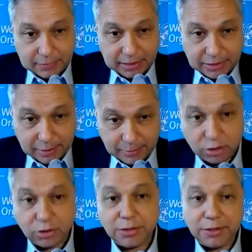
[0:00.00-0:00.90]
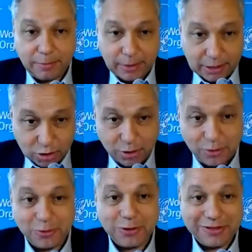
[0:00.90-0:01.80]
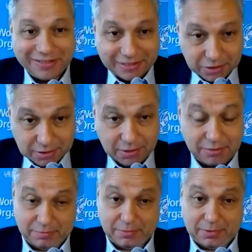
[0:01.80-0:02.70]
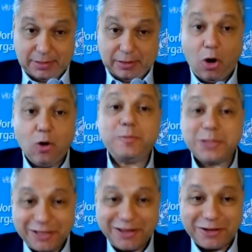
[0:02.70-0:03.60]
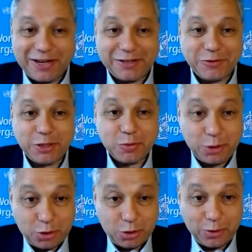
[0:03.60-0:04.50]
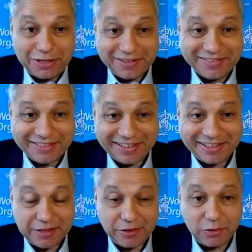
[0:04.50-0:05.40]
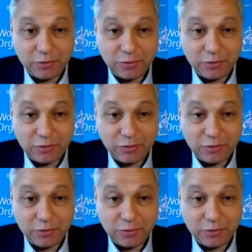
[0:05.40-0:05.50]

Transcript: As I mentioned, WHO hopes that other countries will join the